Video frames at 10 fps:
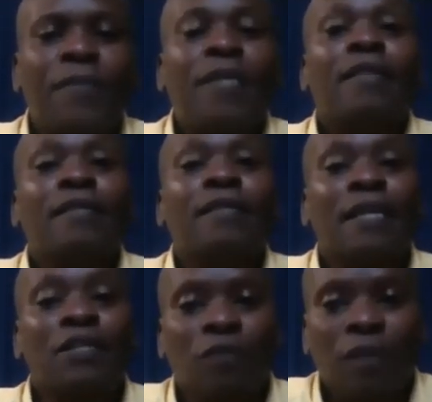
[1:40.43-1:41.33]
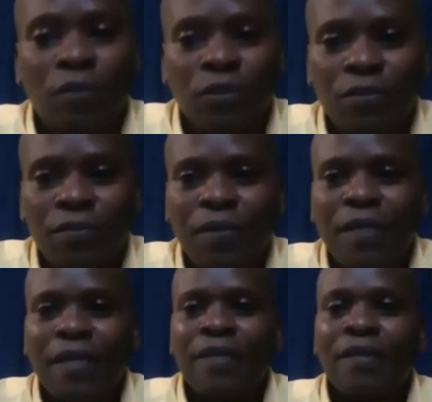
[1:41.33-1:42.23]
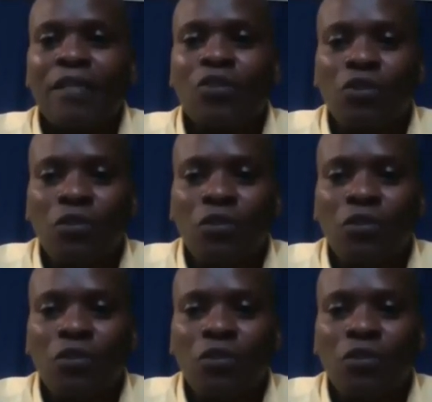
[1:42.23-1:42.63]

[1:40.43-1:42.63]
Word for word: the size of her bottom, the tone of